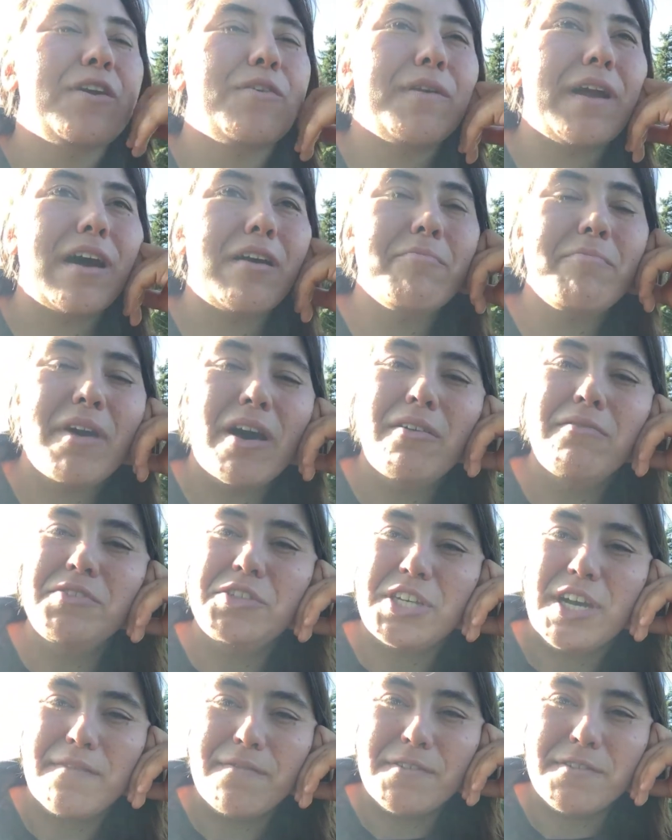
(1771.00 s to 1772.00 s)
around Mount
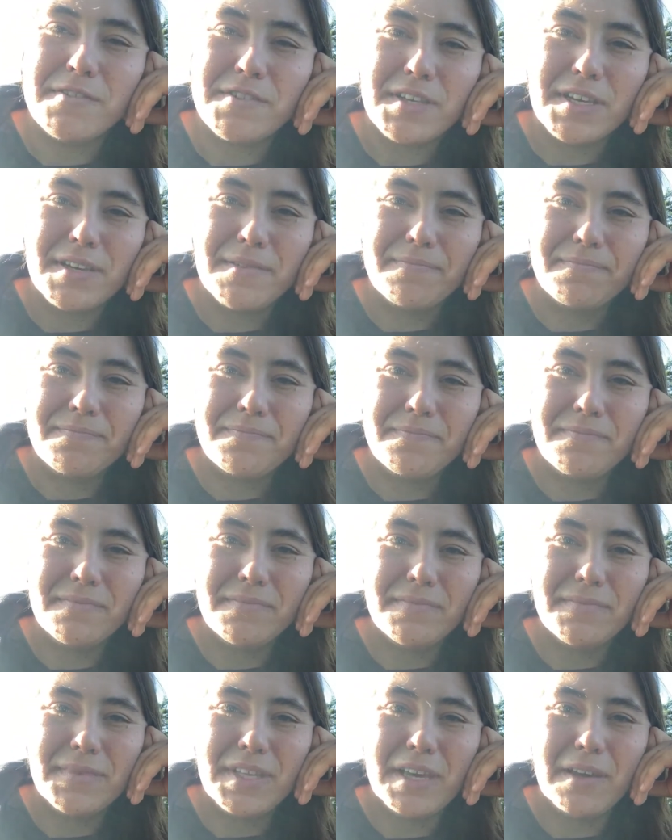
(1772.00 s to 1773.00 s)
Jefferson.
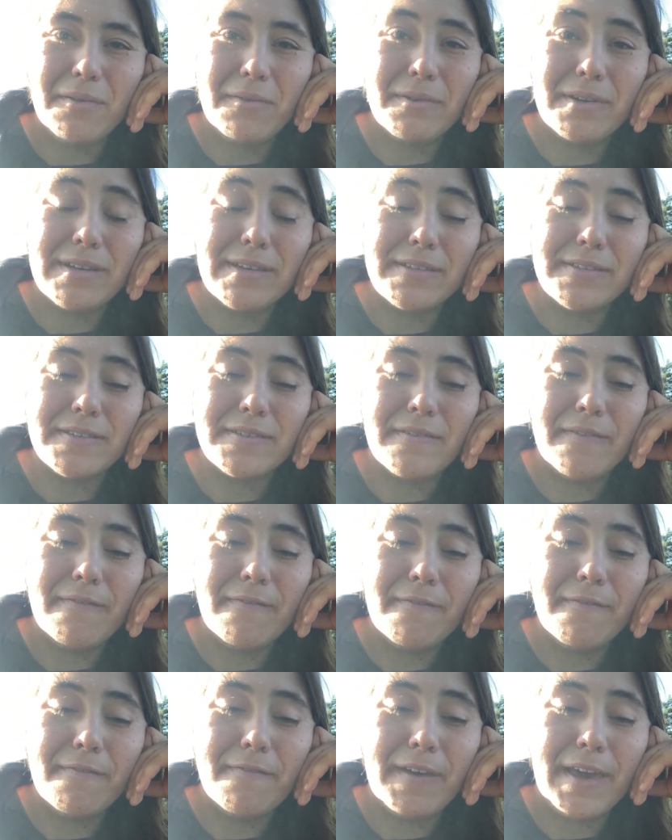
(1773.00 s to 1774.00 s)
It was
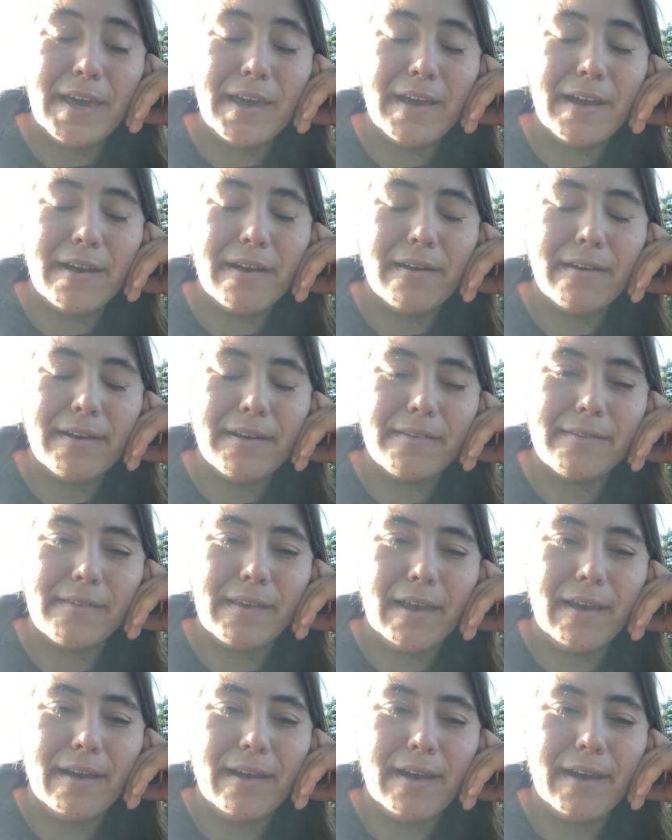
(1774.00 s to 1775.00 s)
very
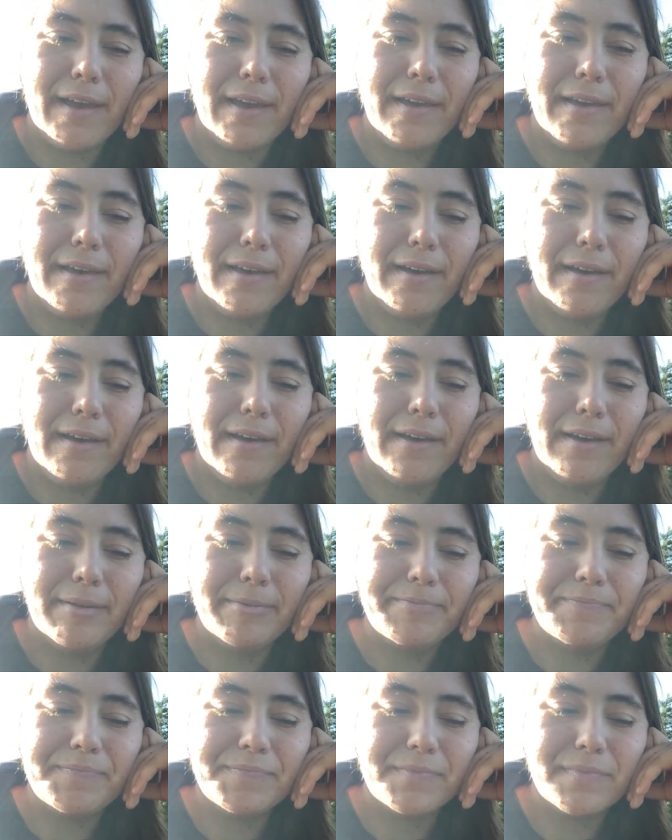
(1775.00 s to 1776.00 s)
scary.
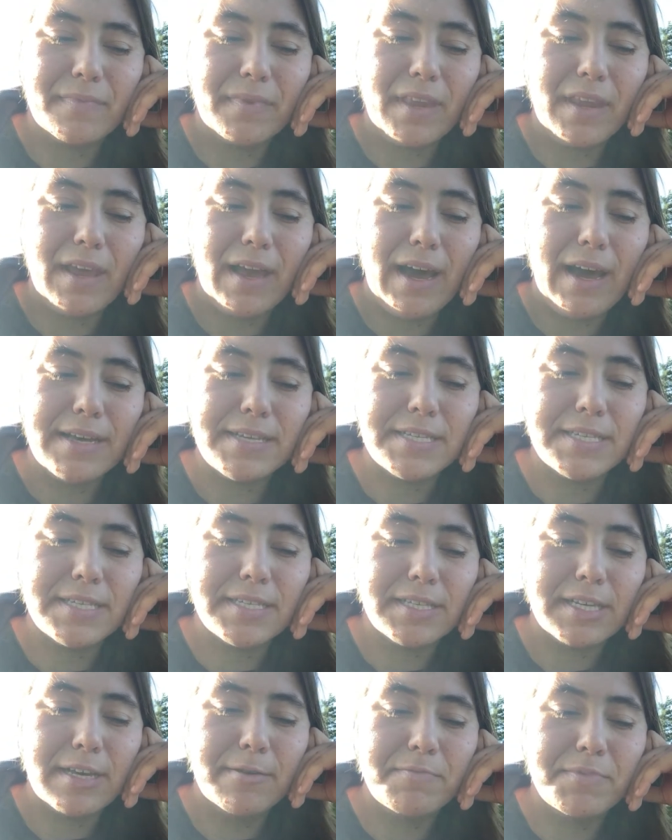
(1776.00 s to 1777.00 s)
I
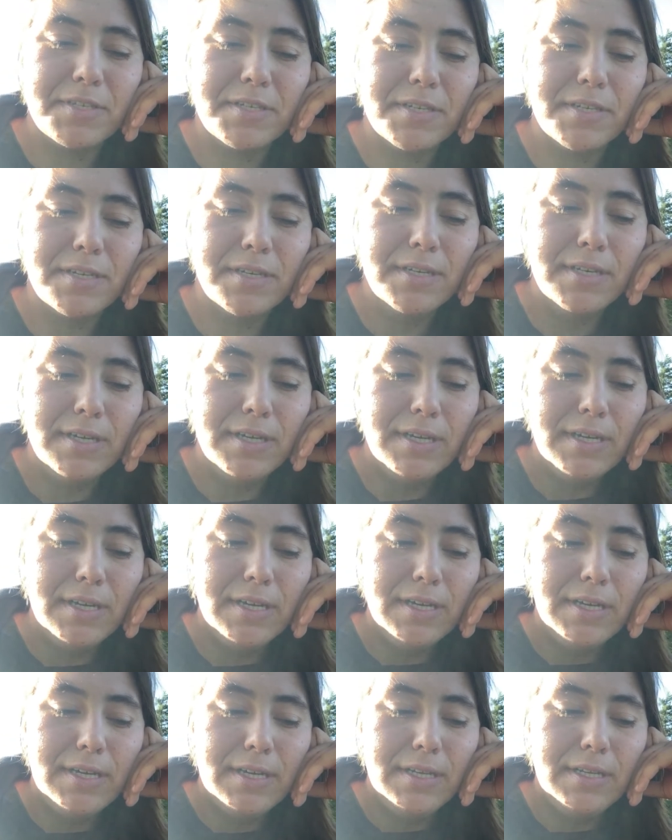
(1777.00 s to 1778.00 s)
slipped
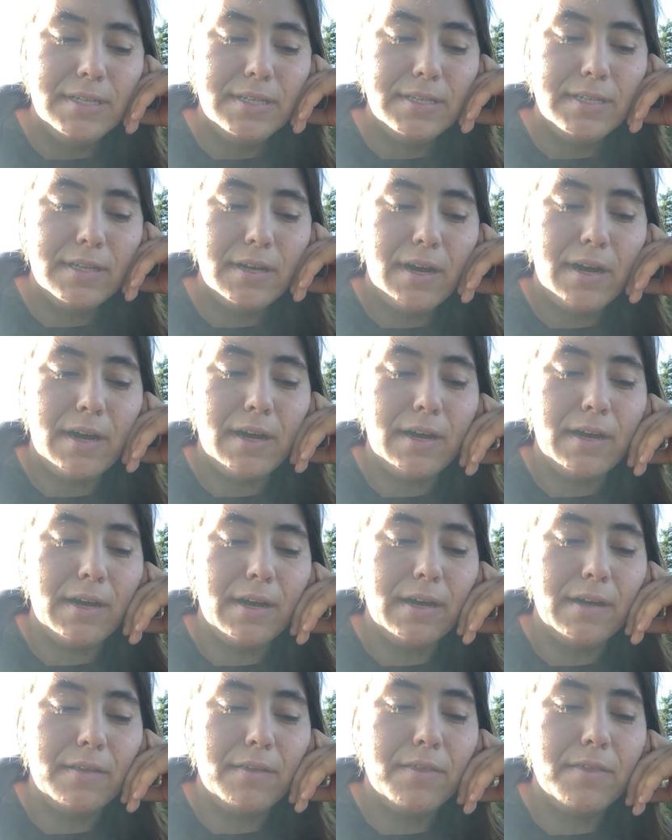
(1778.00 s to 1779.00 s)

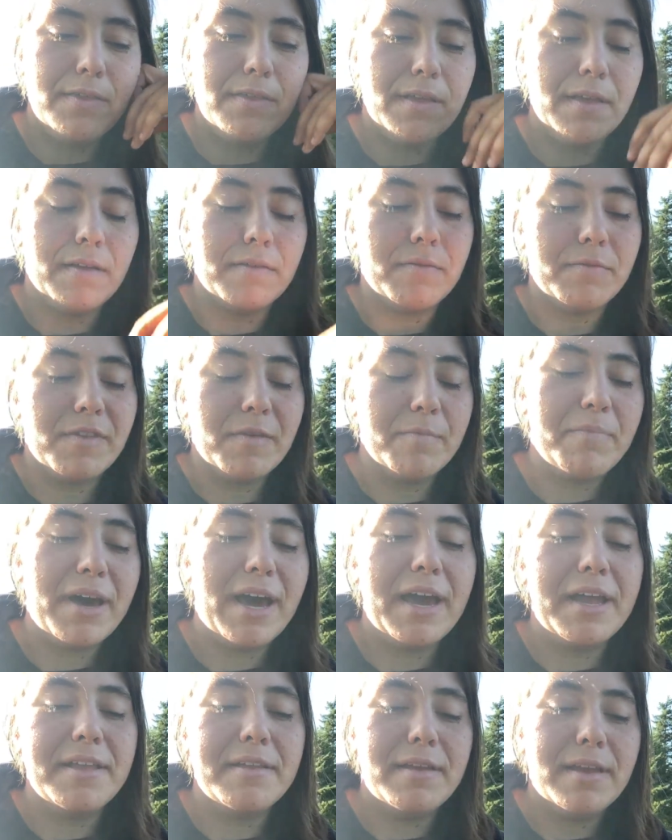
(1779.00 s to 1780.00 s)
on some
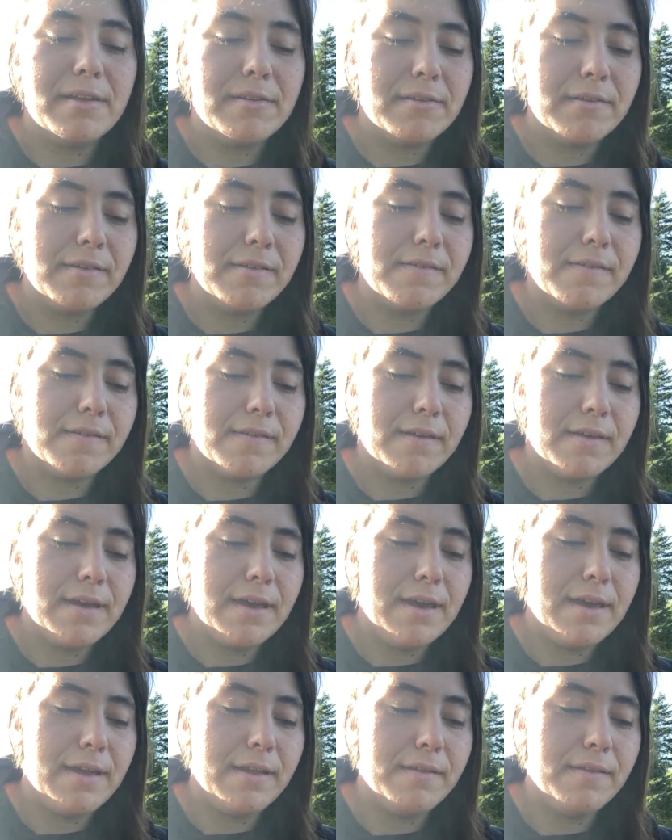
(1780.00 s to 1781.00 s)
pine needles
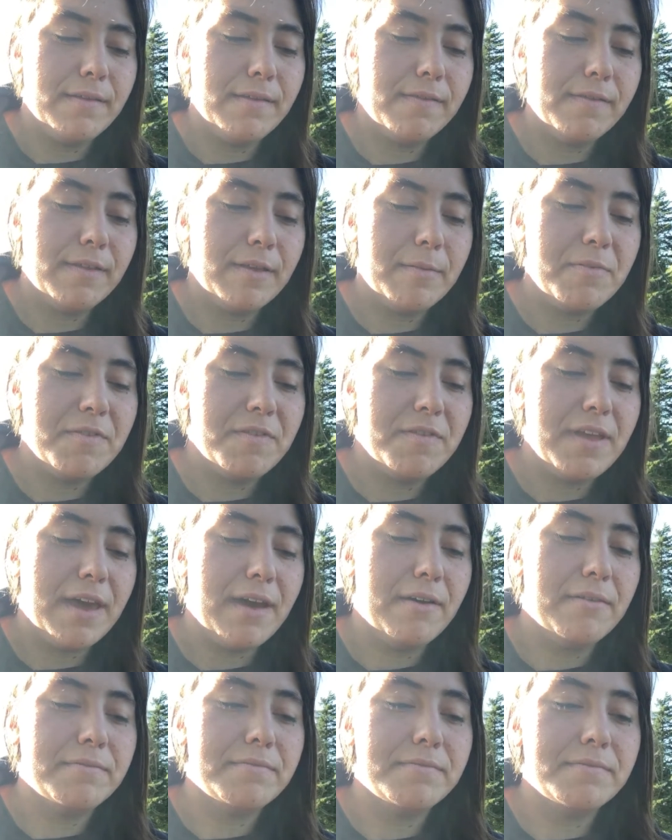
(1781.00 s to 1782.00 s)
and slipped
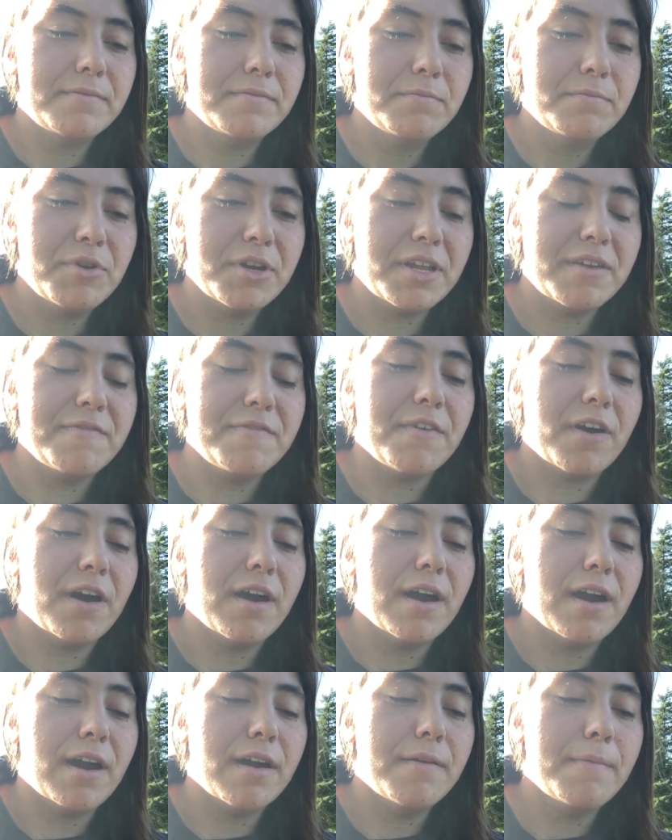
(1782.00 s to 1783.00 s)
down pretty
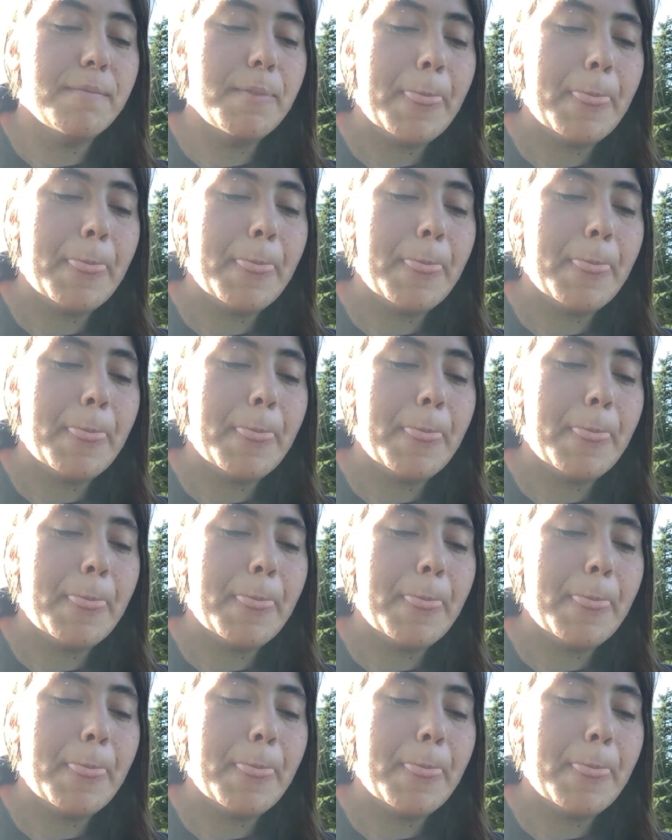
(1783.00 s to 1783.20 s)
far,